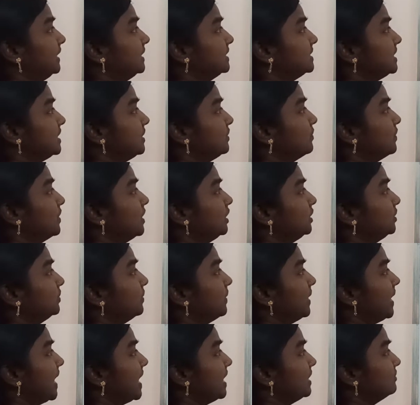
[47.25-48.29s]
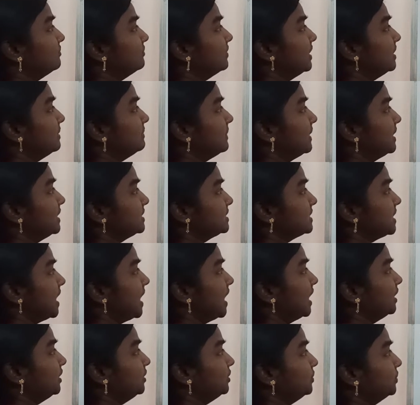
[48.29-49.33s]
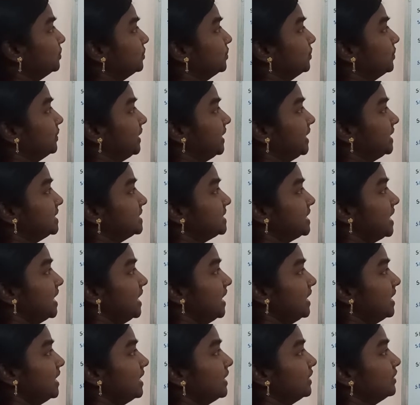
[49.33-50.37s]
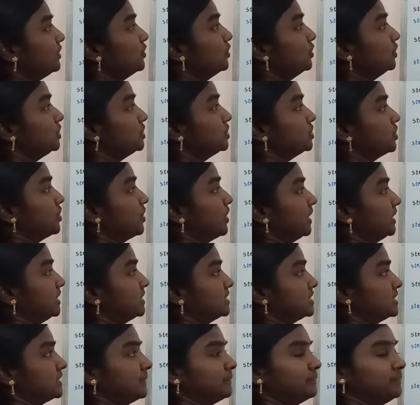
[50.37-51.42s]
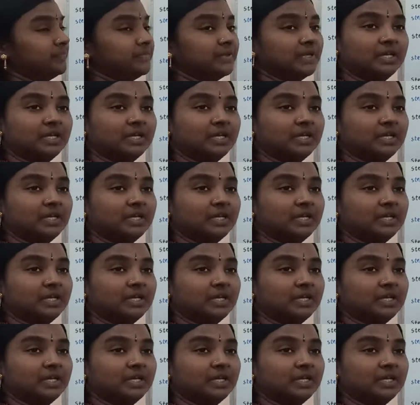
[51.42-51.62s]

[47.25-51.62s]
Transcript: is equal to n1 plus n2 is a good choice.